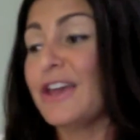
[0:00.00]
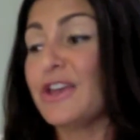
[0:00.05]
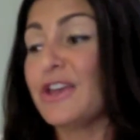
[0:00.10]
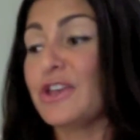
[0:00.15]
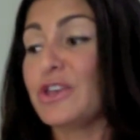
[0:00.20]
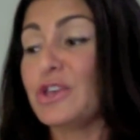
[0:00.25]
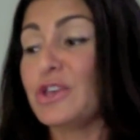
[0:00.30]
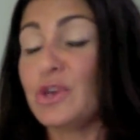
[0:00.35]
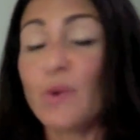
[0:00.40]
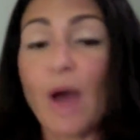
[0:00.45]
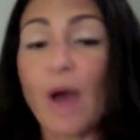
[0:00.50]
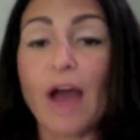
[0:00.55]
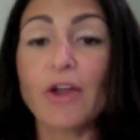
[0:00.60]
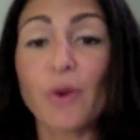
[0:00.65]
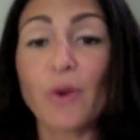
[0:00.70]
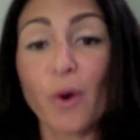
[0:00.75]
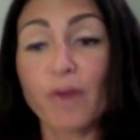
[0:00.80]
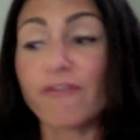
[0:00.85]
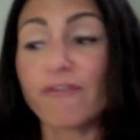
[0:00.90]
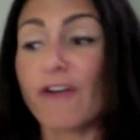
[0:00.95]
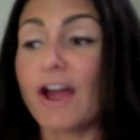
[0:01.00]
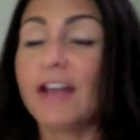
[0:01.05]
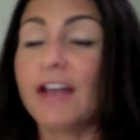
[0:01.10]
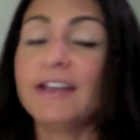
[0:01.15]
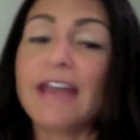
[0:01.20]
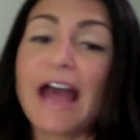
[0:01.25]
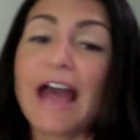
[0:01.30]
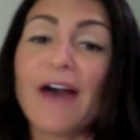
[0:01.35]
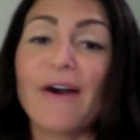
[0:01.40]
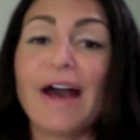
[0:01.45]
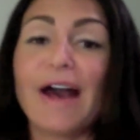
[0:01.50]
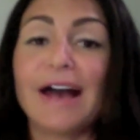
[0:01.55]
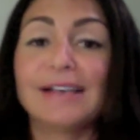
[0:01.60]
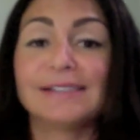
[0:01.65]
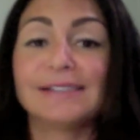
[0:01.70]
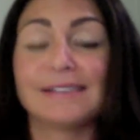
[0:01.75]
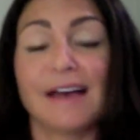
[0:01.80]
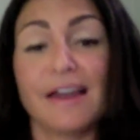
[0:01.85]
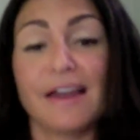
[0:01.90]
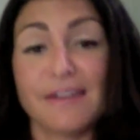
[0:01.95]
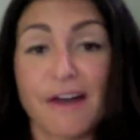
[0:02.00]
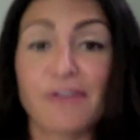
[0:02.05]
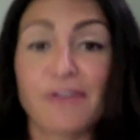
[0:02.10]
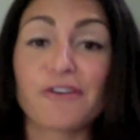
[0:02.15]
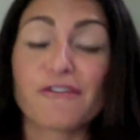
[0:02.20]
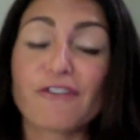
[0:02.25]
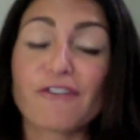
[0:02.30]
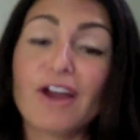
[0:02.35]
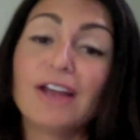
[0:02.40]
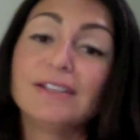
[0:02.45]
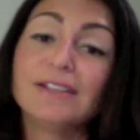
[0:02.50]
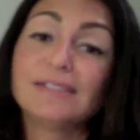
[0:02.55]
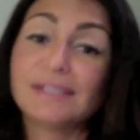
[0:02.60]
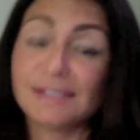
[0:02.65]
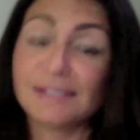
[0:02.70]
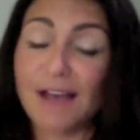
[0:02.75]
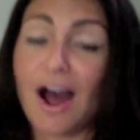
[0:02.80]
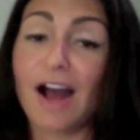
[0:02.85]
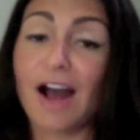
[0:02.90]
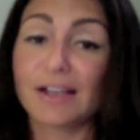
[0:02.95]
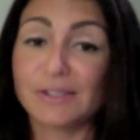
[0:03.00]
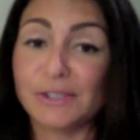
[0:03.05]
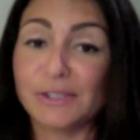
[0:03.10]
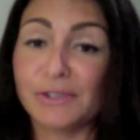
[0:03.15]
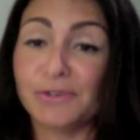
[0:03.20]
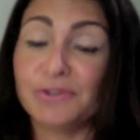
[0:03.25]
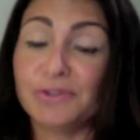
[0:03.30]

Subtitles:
your friend now has another friend to talk to.